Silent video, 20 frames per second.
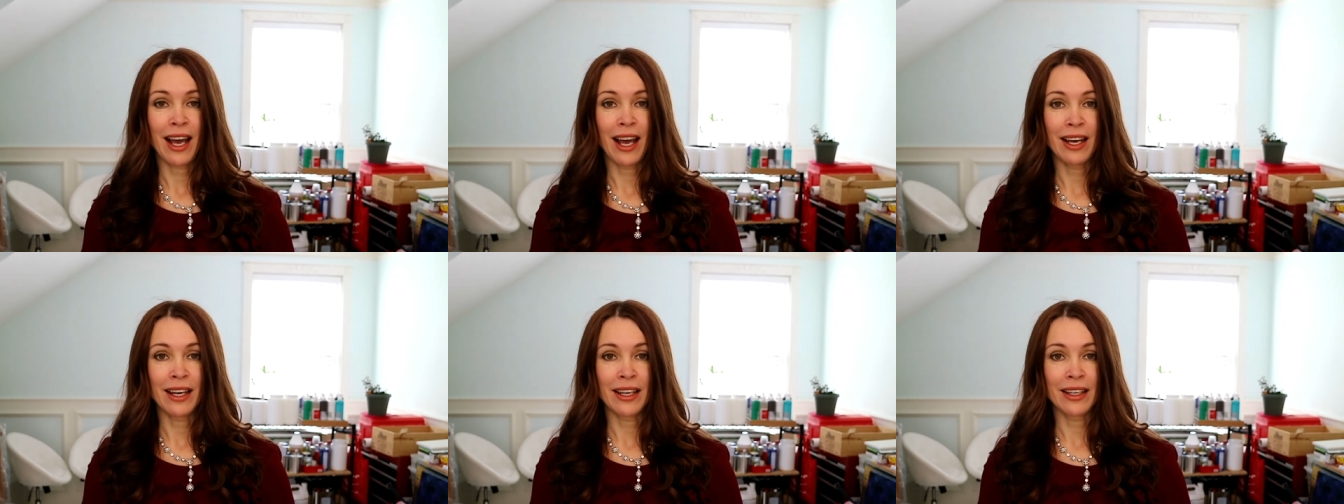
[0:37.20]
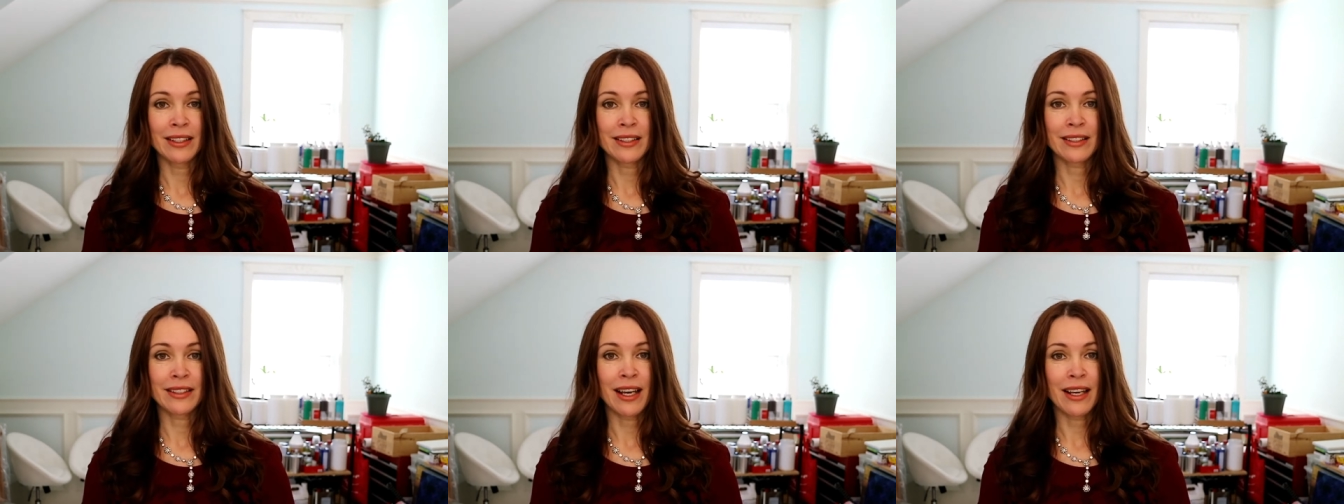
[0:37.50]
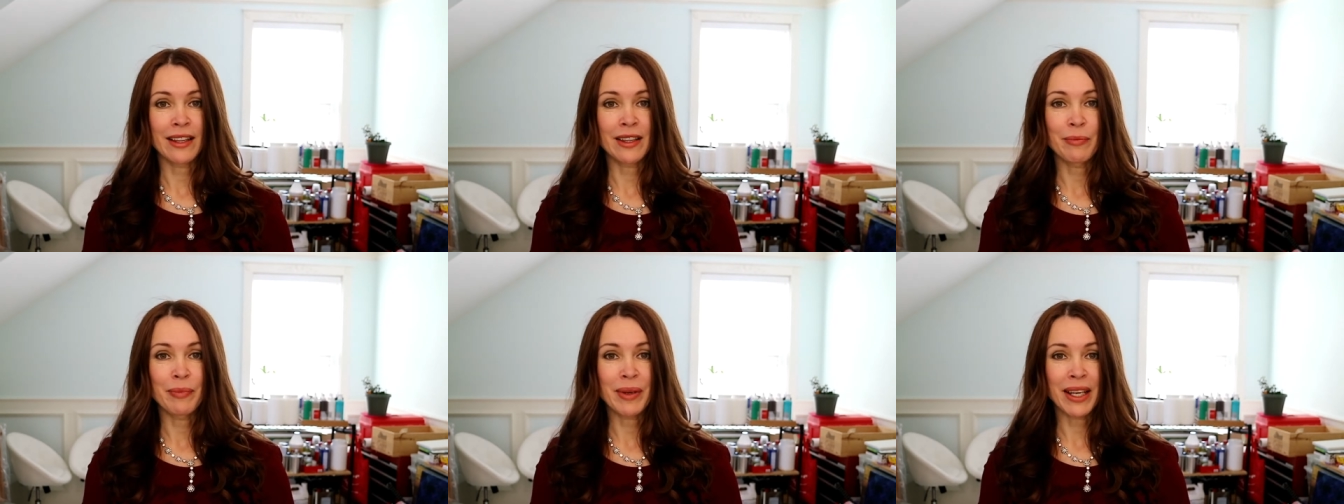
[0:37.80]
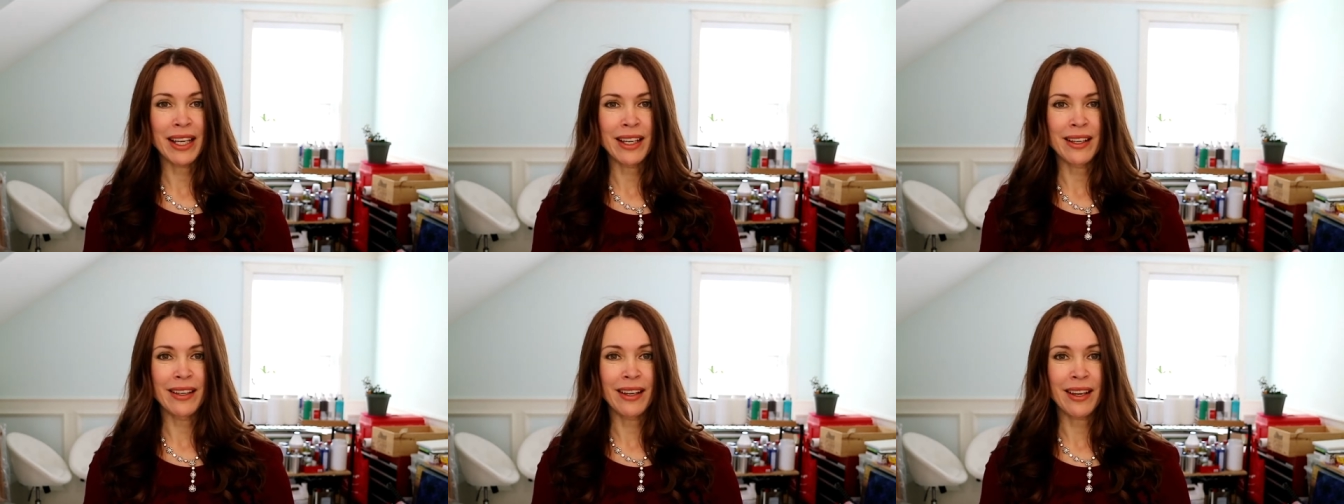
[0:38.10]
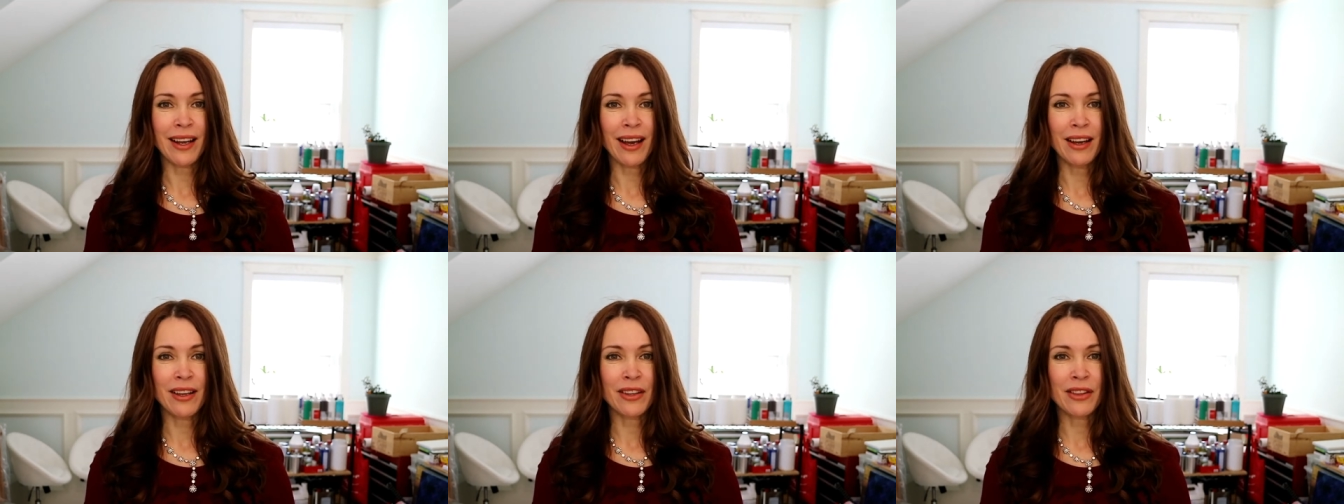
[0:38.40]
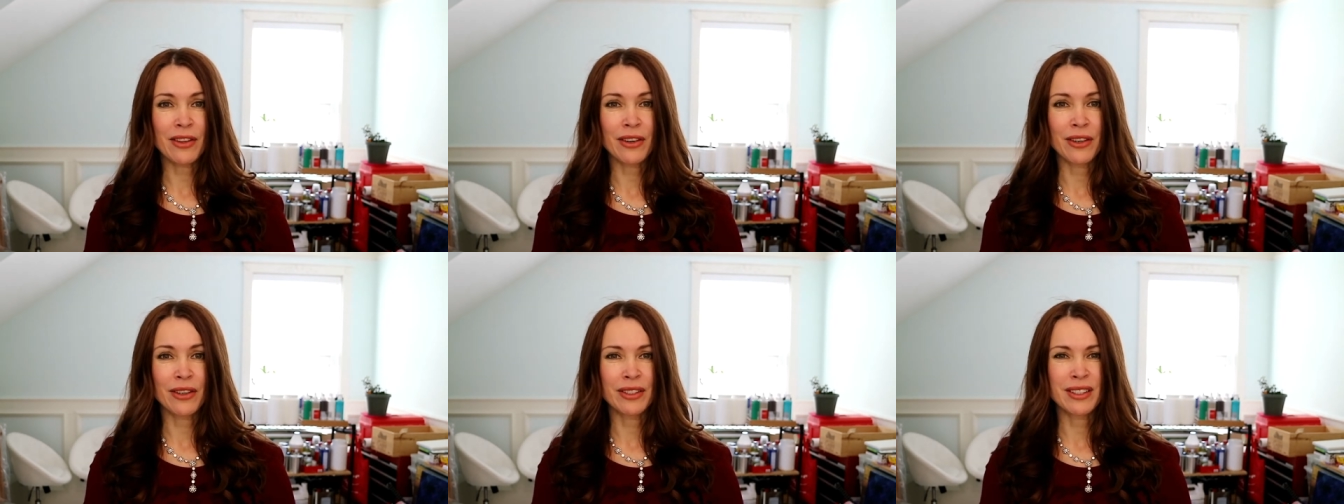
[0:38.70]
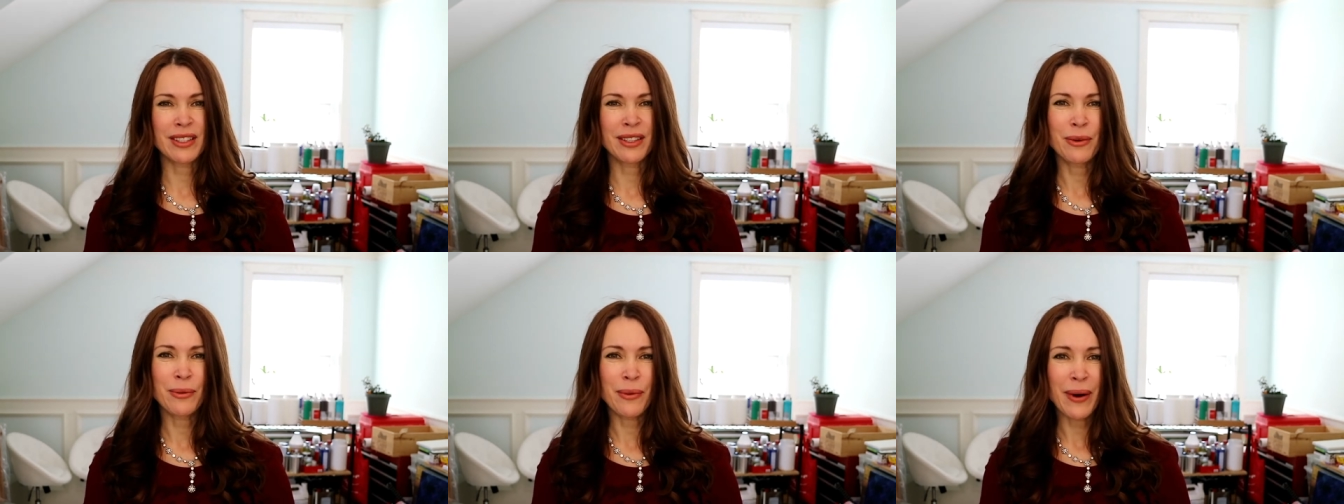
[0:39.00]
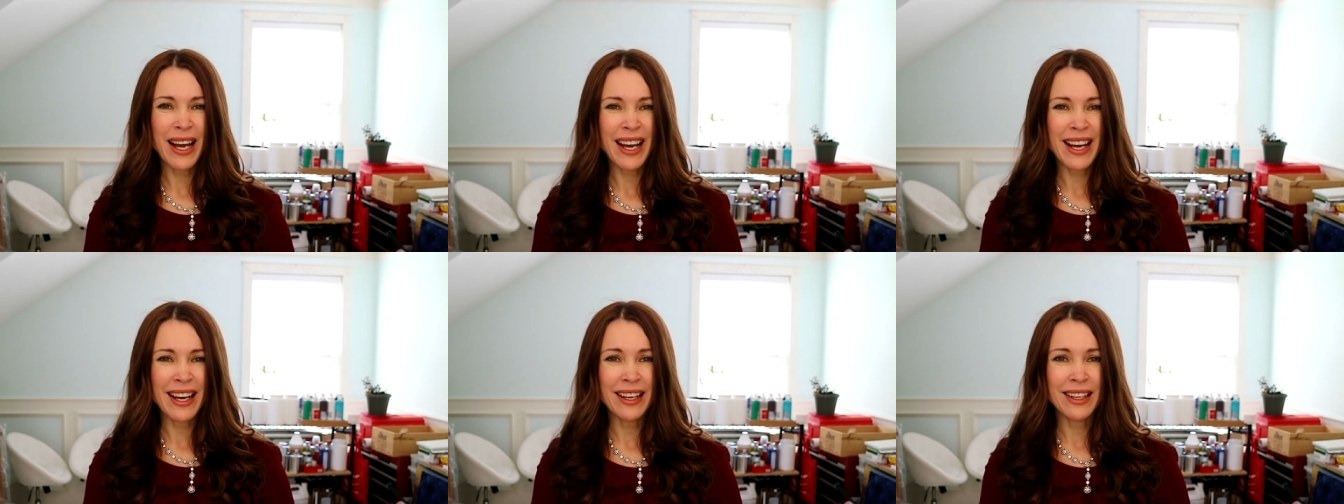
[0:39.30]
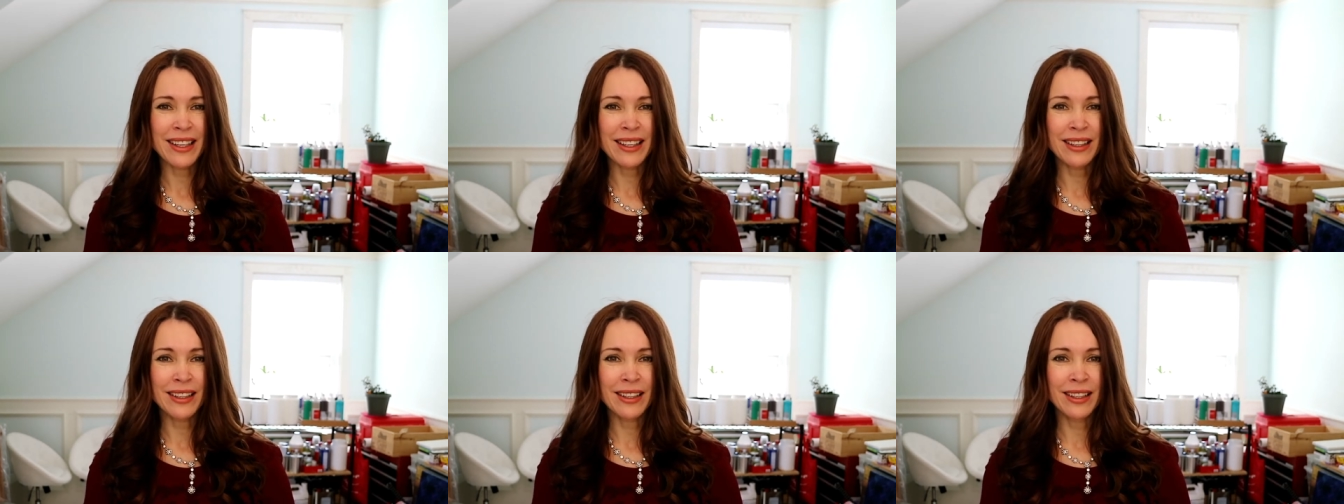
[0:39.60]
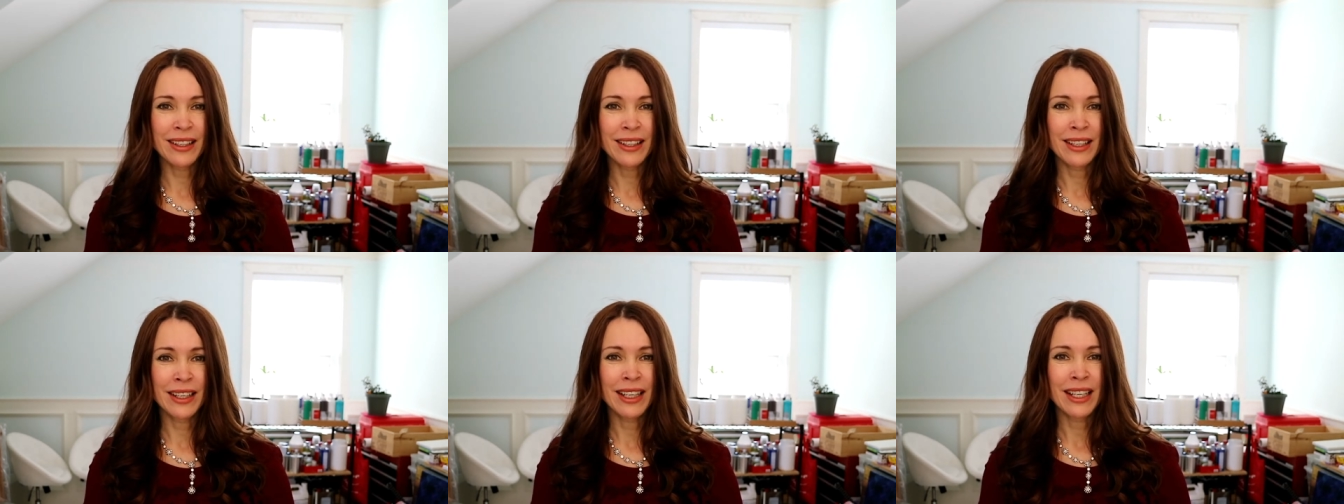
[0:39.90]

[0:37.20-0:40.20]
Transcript: And at the beginning, I thought, well,